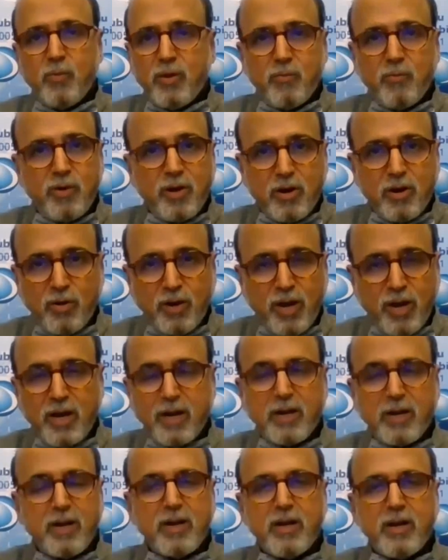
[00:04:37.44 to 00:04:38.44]
We are looking
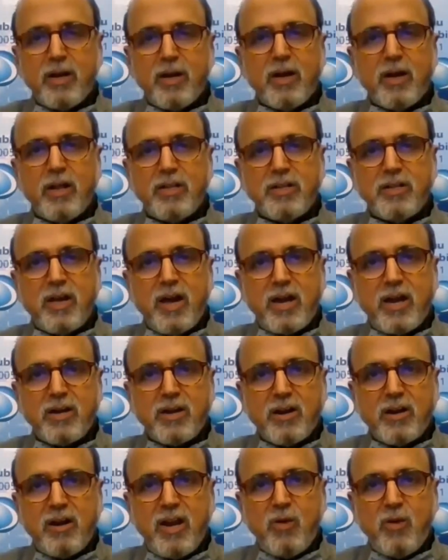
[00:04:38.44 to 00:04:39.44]
at healthcare,
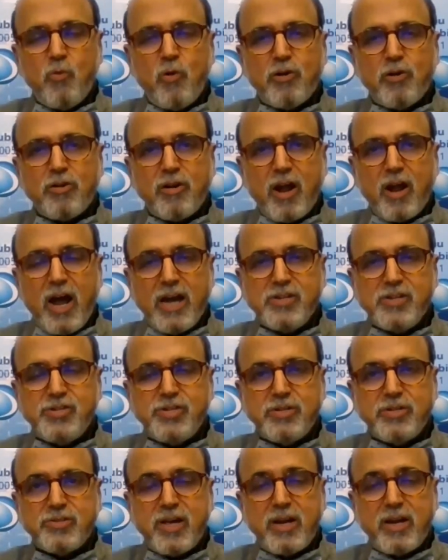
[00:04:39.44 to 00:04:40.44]
clean water,
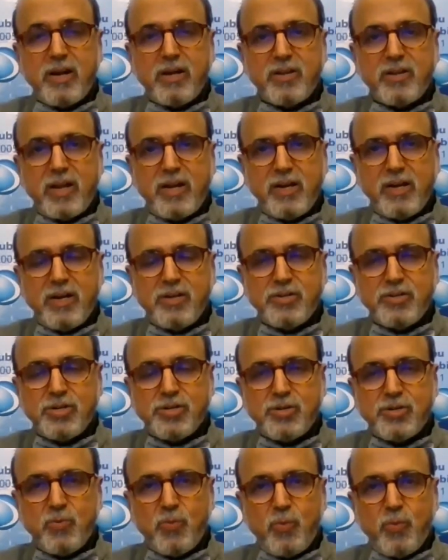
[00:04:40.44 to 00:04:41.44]
hygiene,
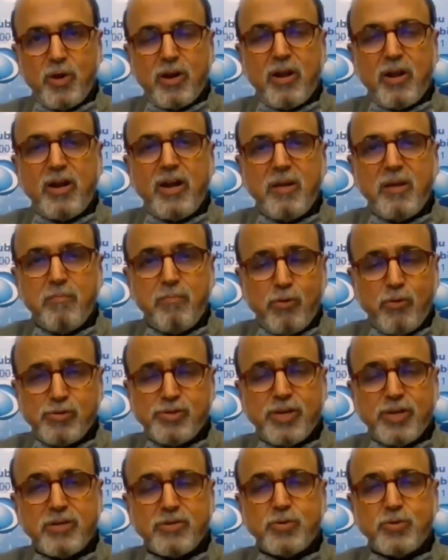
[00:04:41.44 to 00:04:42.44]
sanitization. We are already
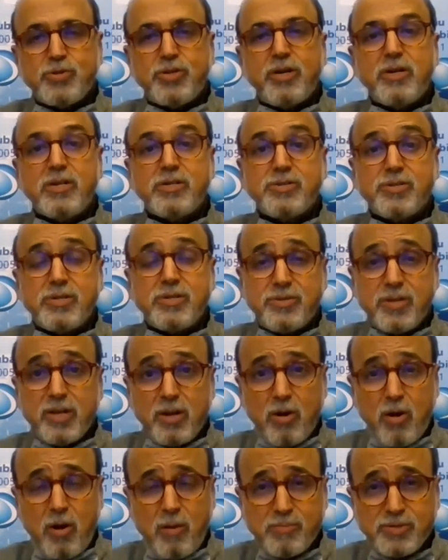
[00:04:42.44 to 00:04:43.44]
imposing social distancing
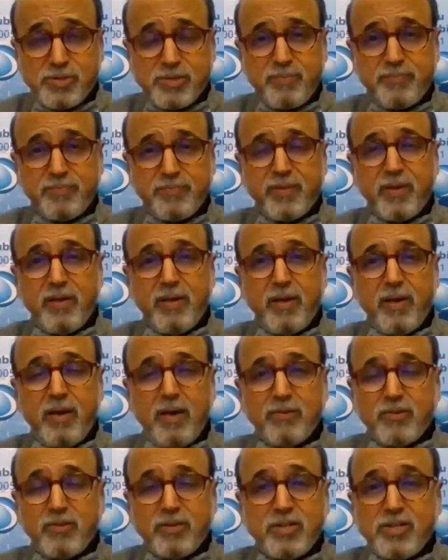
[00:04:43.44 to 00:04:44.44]
norms.
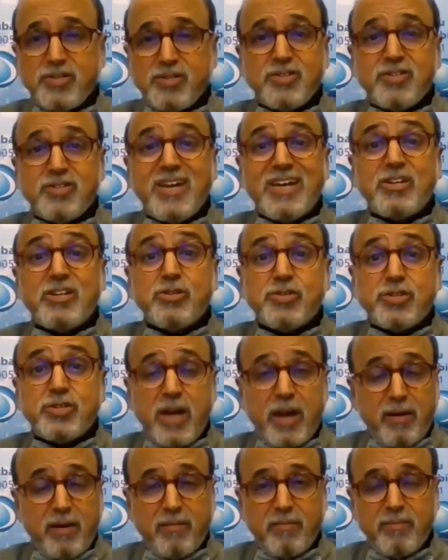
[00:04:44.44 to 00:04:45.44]
So this is here to
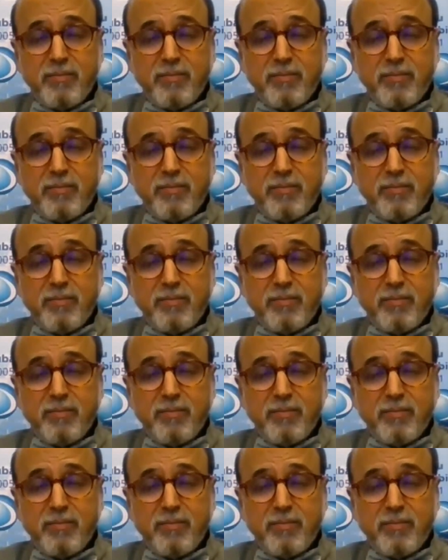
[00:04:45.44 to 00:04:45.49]
stay.